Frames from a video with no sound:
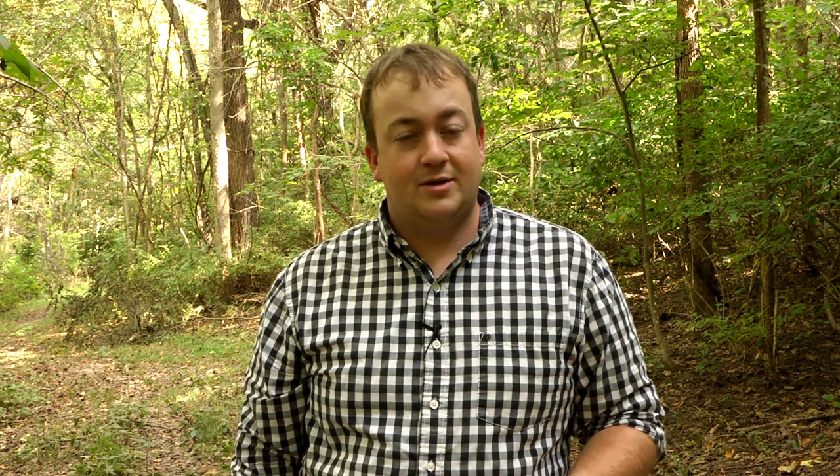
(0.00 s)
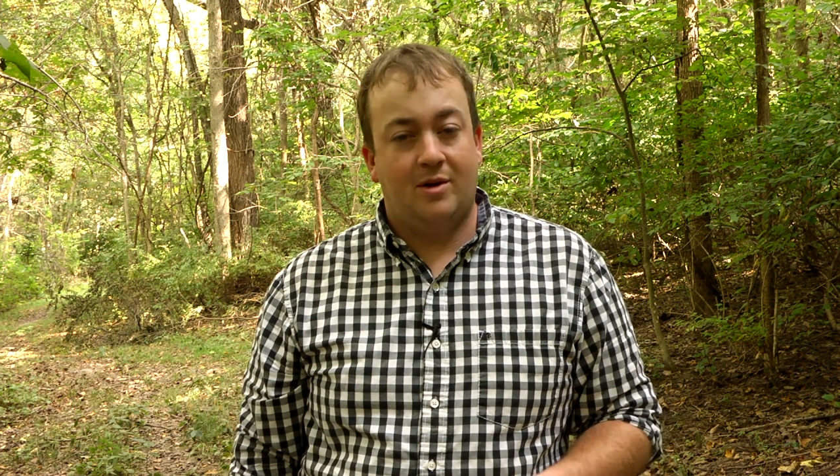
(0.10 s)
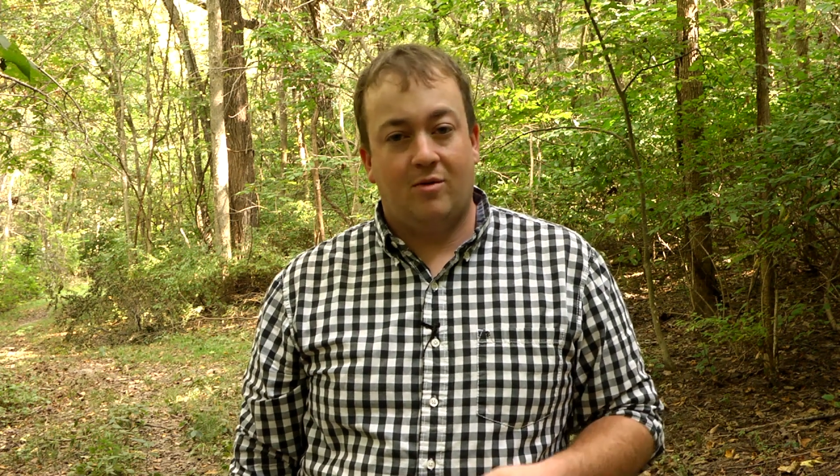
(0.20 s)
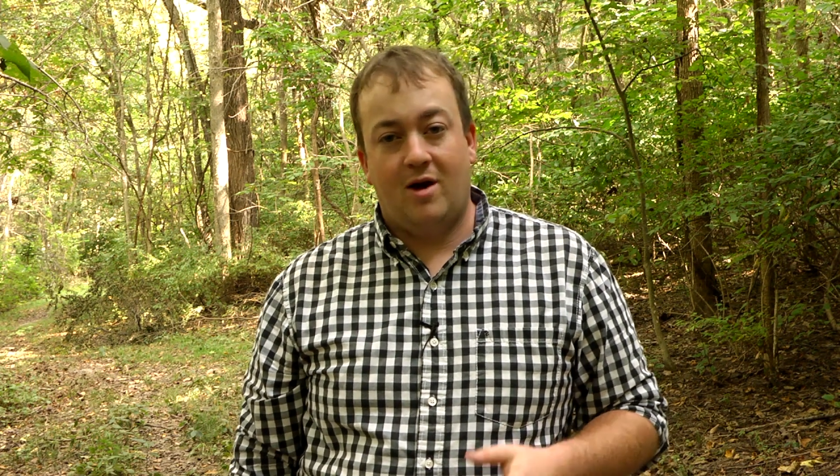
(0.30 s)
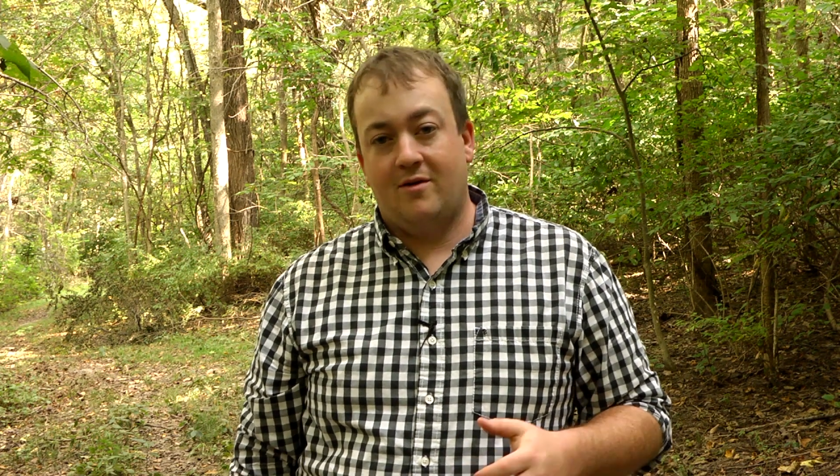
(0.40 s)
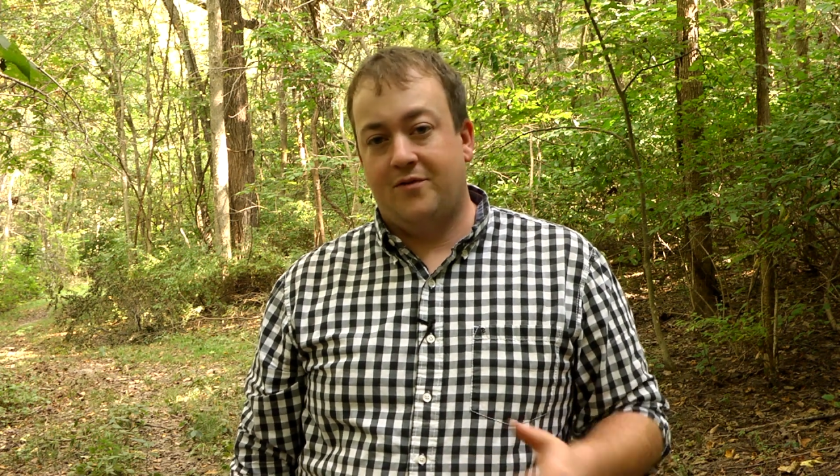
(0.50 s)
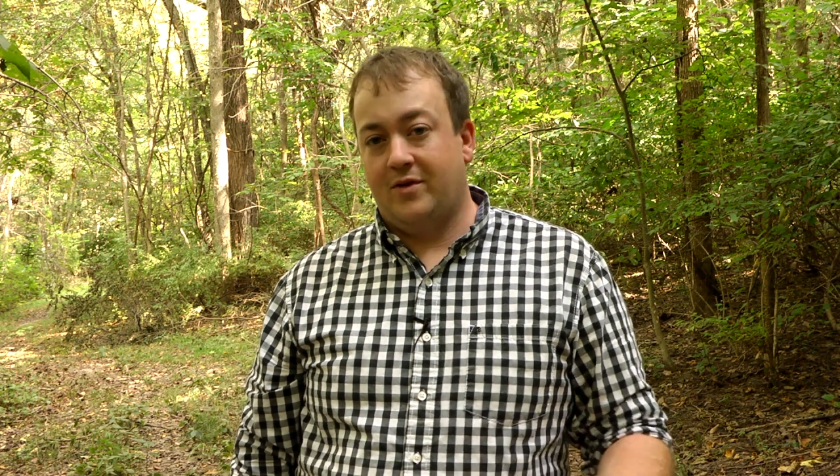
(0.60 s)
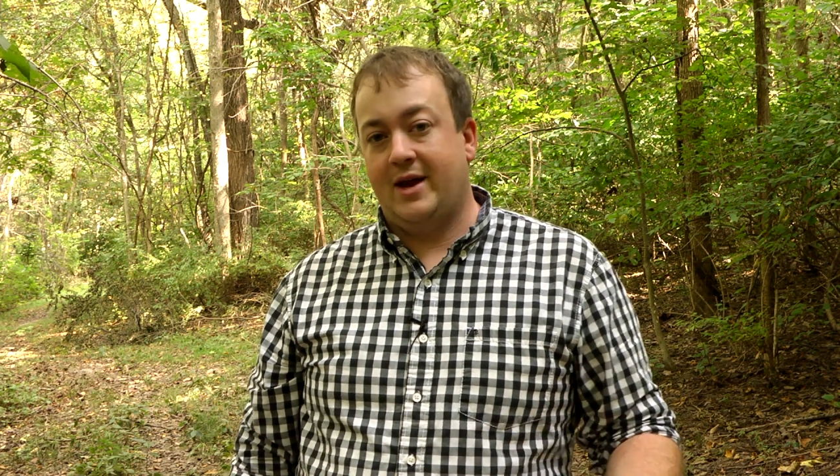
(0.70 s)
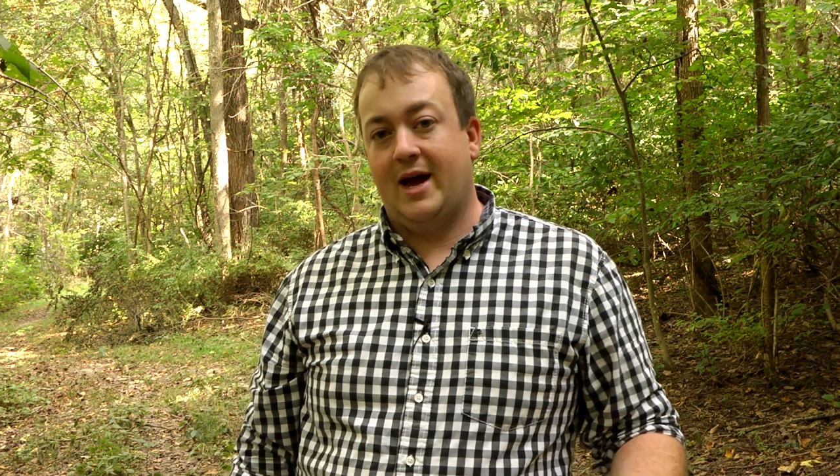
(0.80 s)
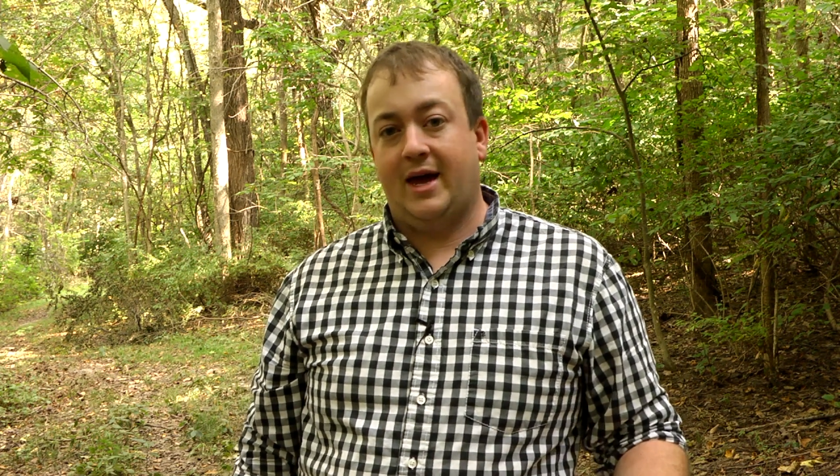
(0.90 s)
They've been around for
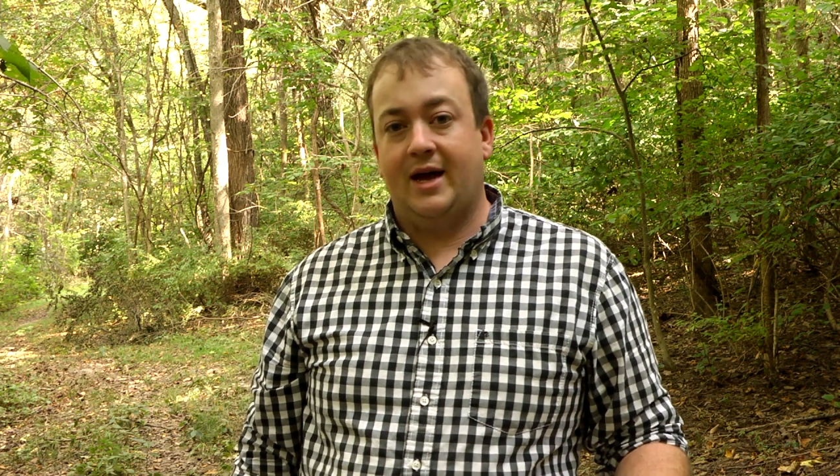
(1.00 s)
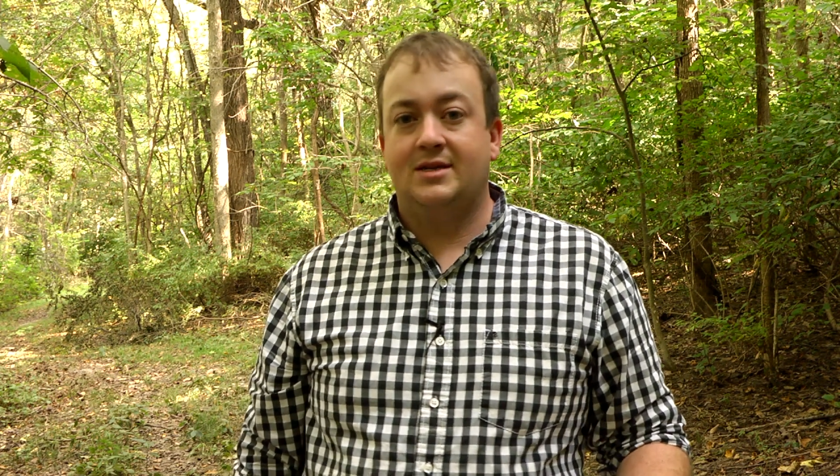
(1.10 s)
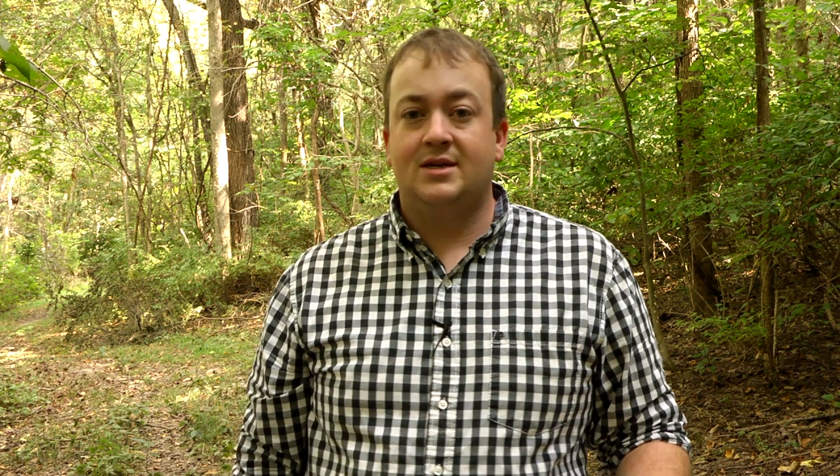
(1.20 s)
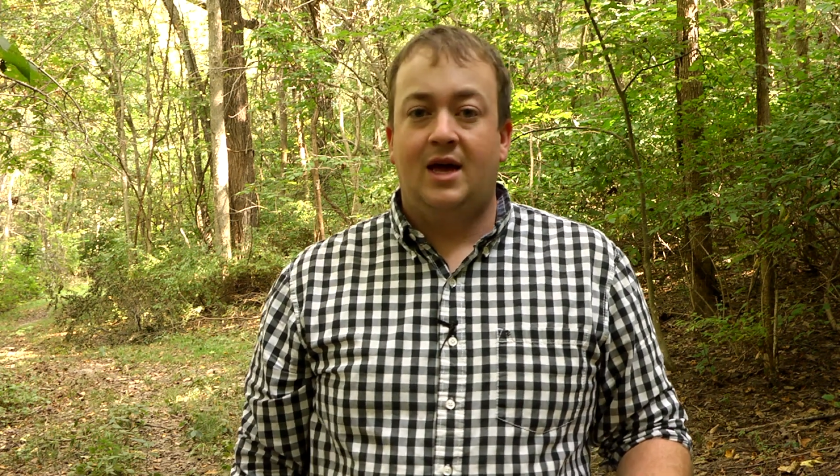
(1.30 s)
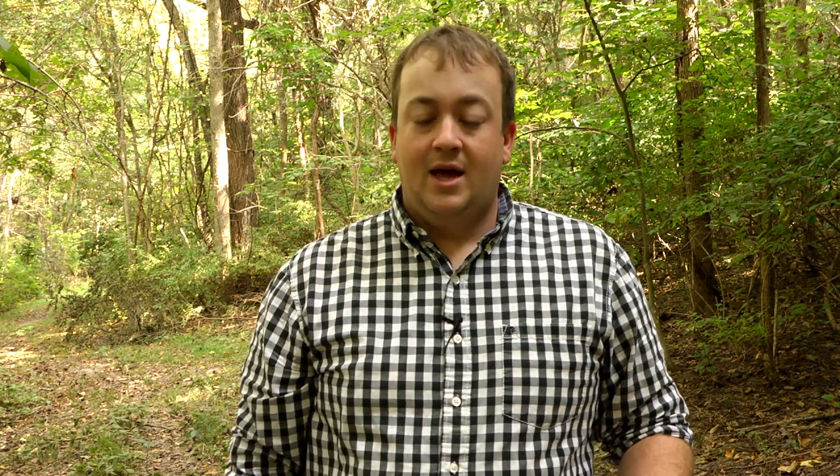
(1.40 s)
decades.